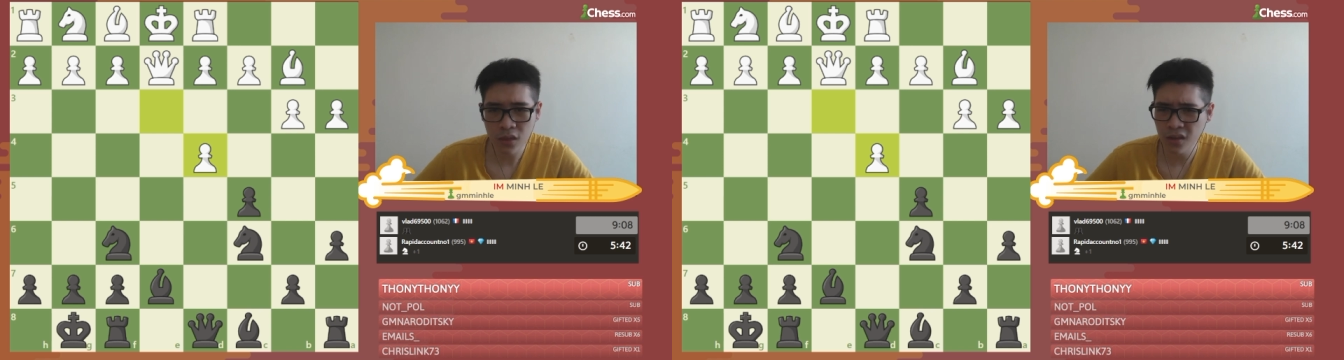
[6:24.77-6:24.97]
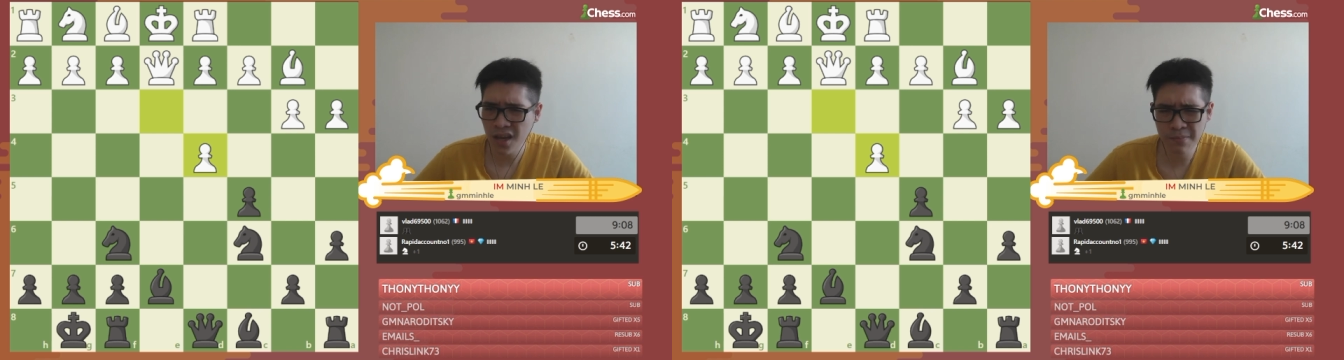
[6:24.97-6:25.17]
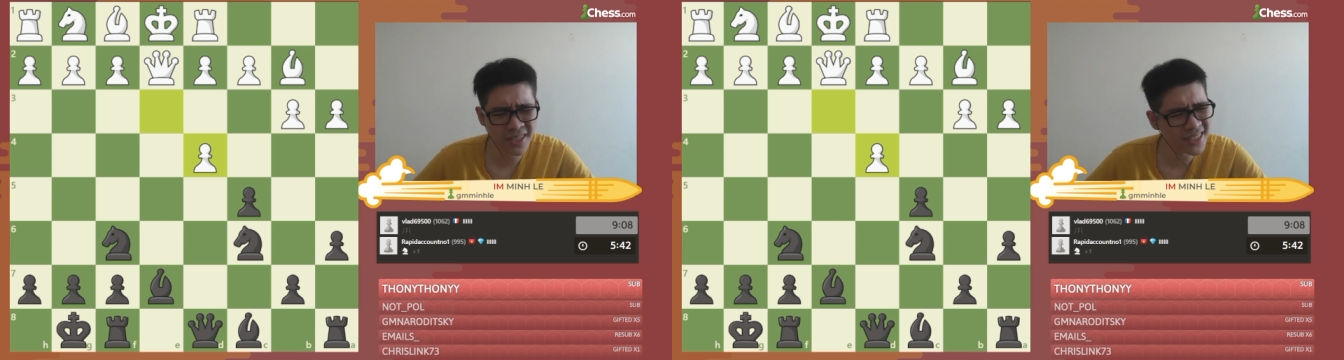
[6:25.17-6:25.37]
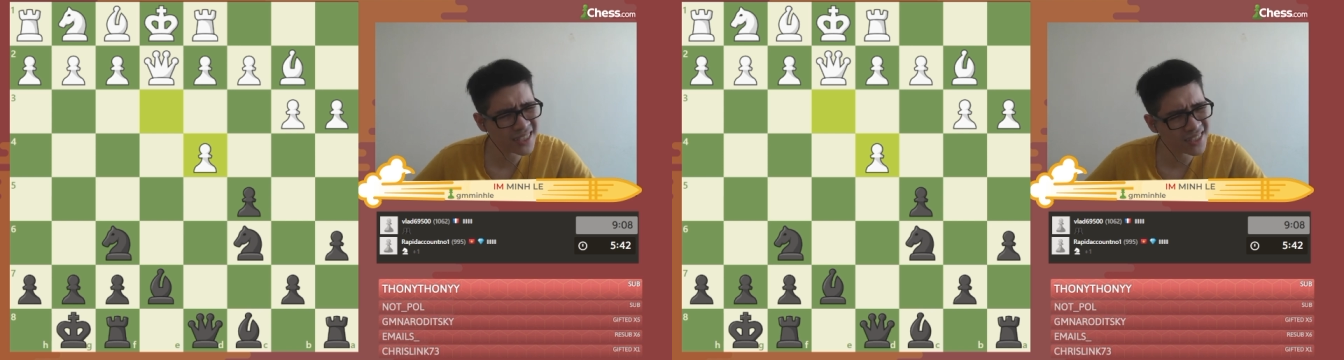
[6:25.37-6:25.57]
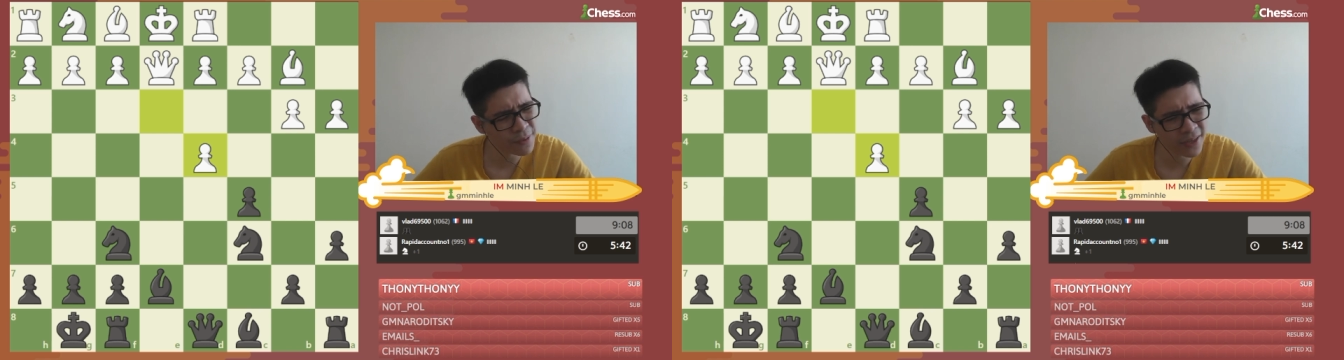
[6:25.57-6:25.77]
And this
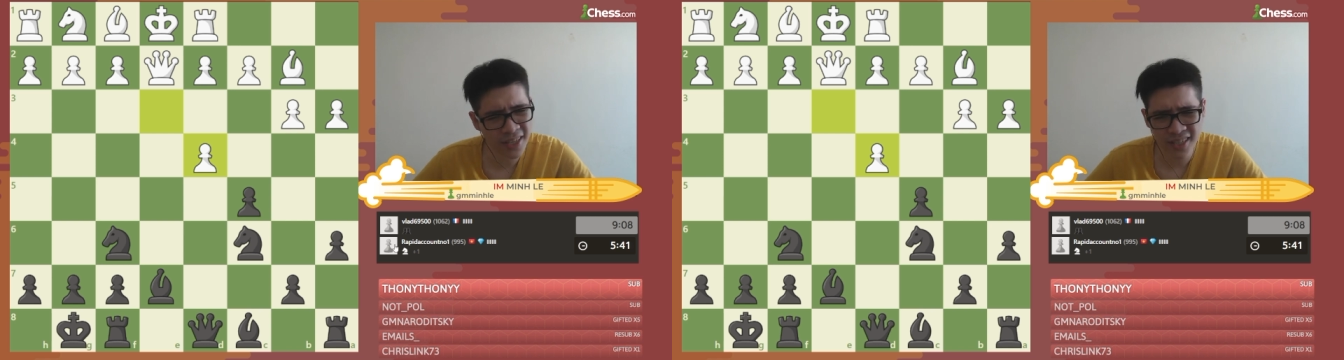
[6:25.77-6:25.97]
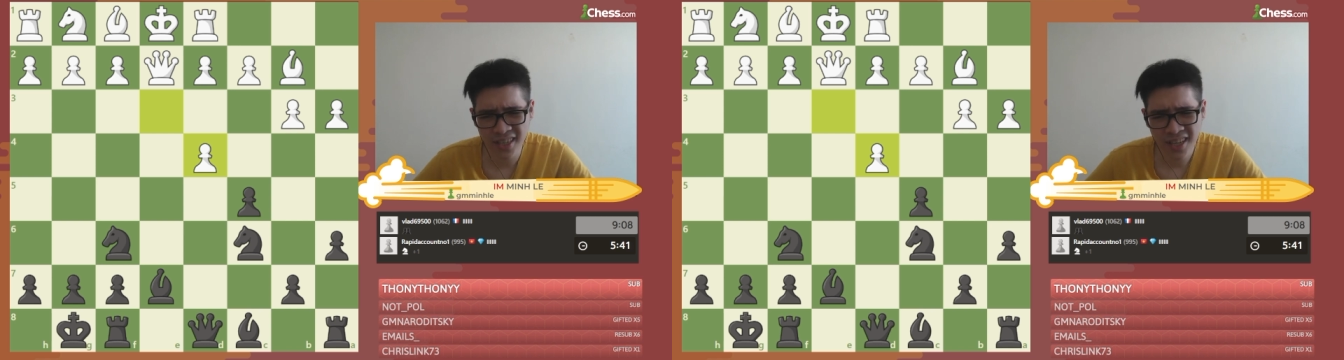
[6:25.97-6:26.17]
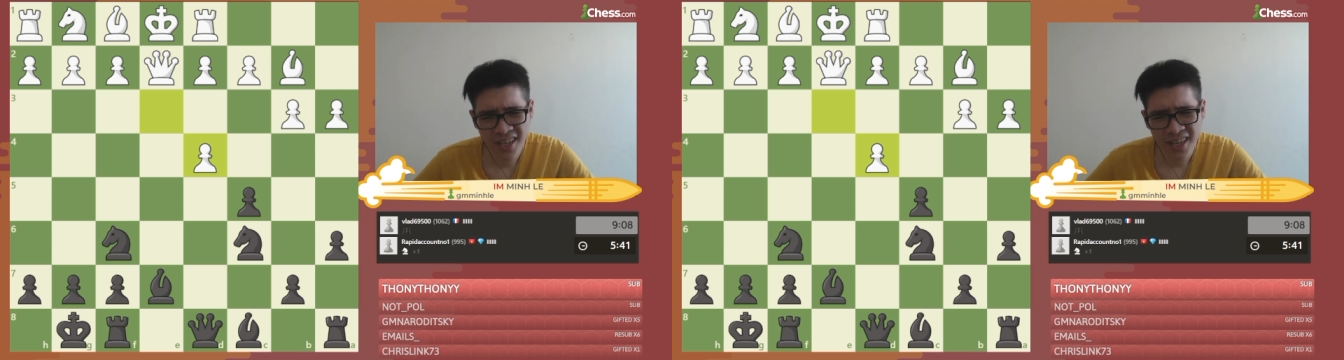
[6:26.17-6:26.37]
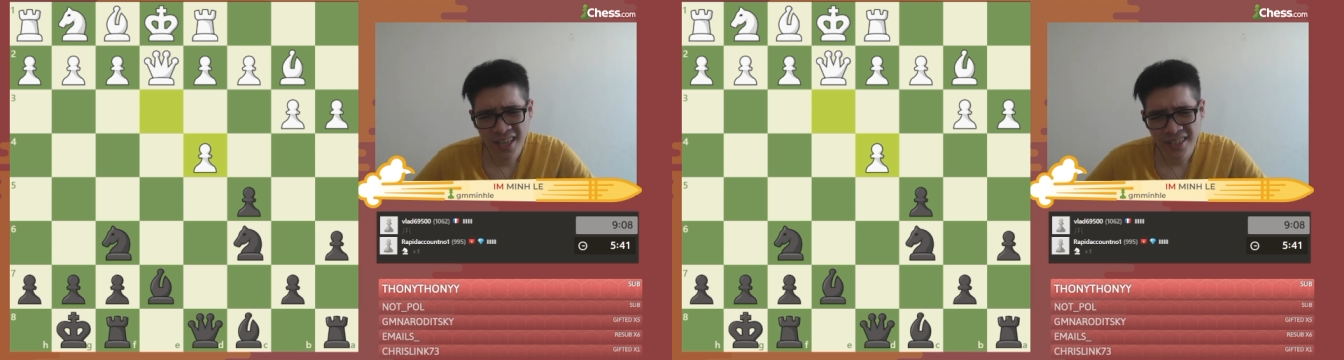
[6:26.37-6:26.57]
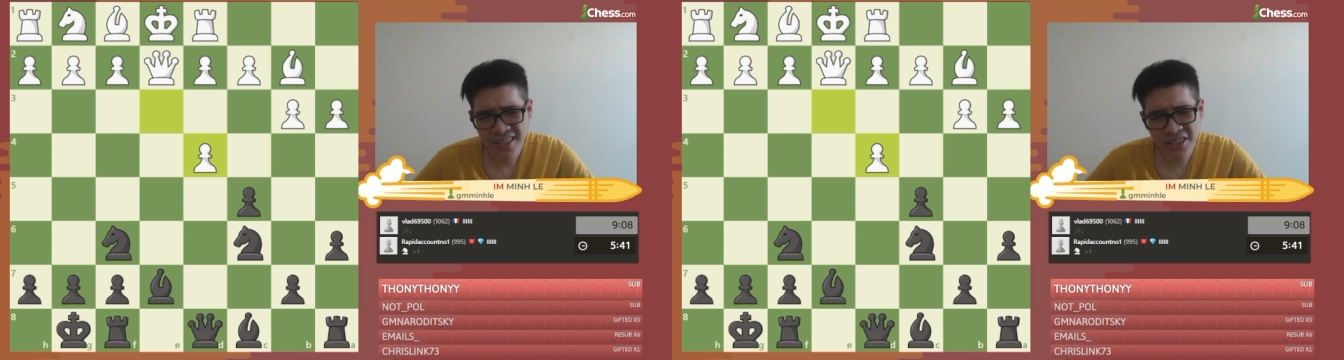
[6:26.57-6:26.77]
is, I mean, like,
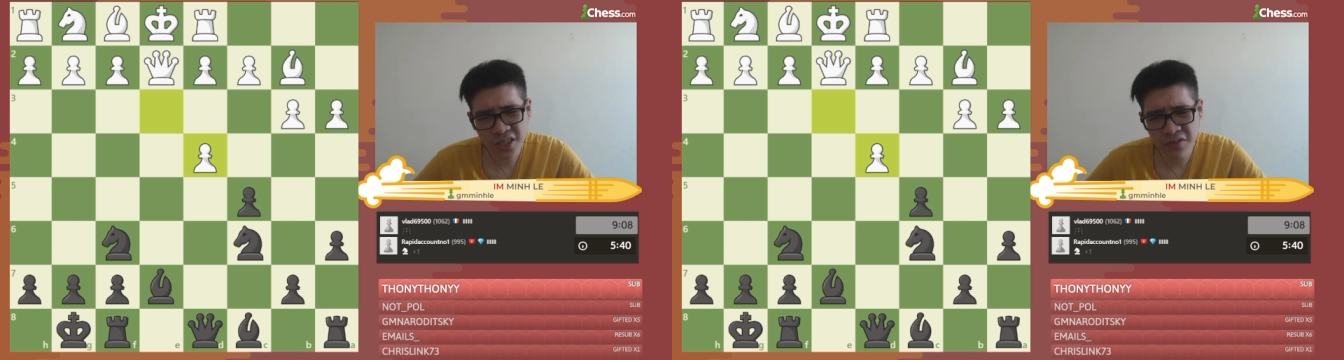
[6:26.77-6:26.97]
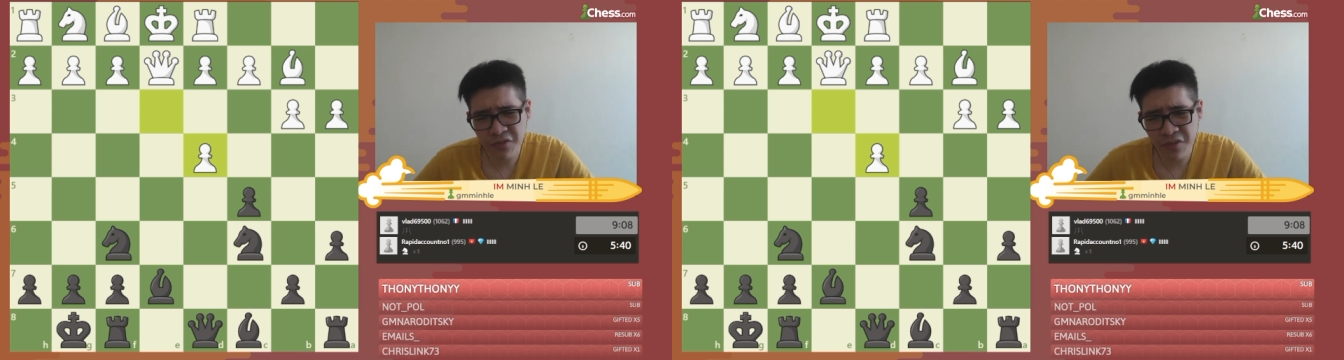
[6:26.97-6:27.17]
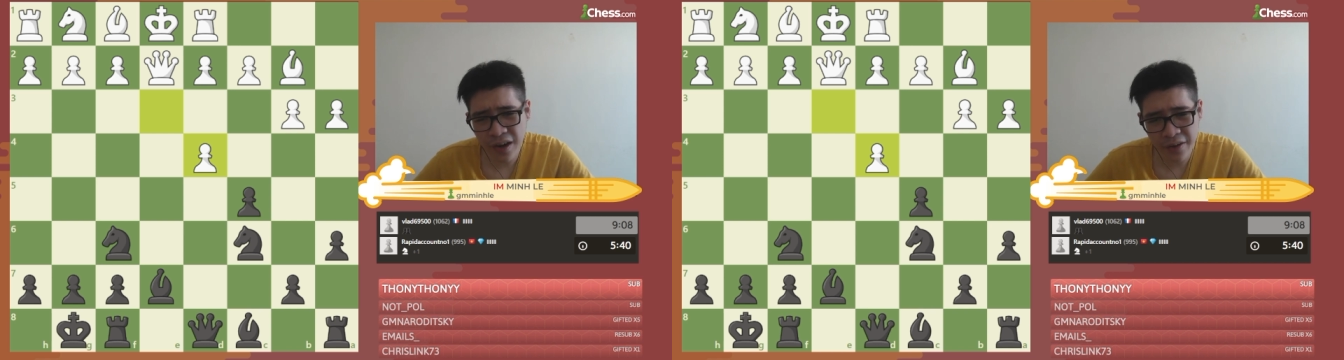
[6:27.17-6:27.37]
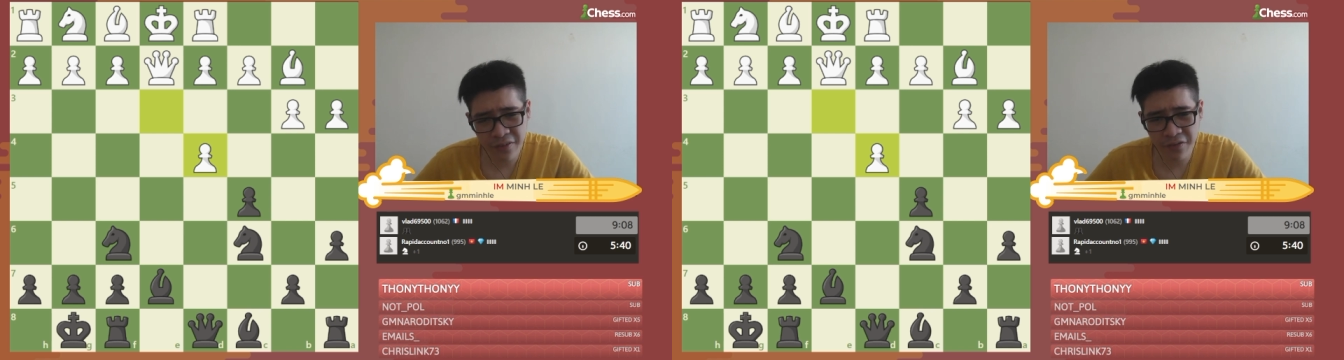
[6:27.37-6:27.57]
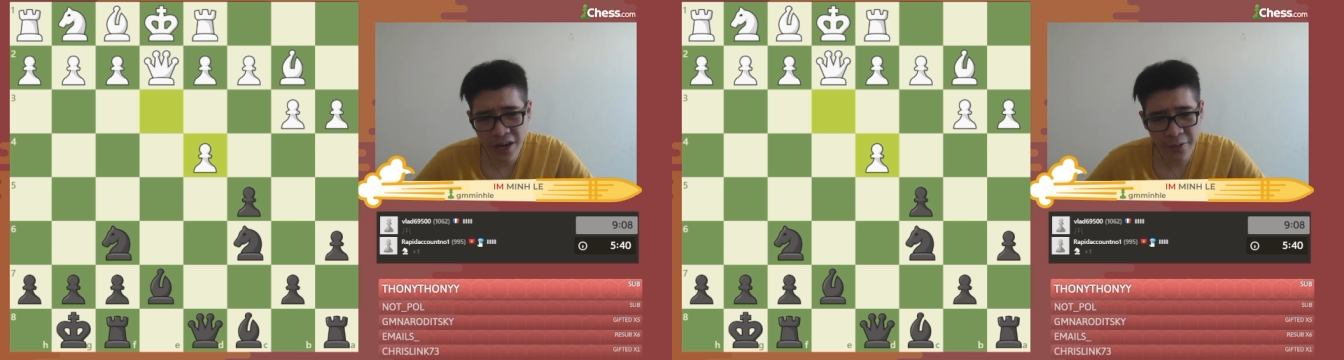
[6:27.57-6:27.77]
this is just very,
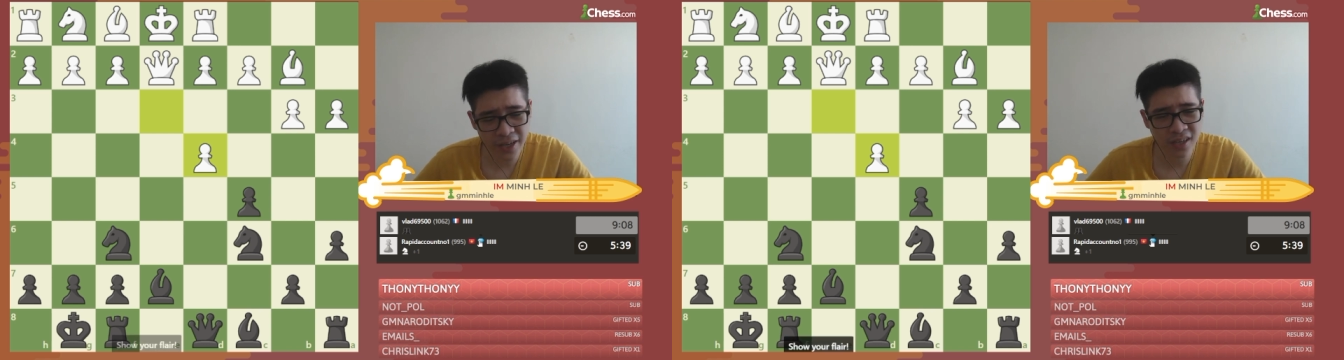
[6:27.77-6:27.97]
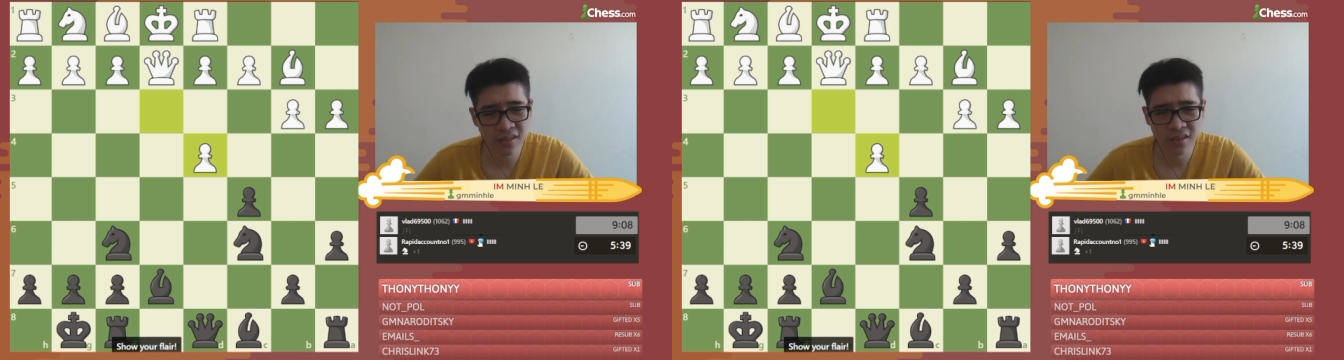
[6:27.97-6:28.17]
very,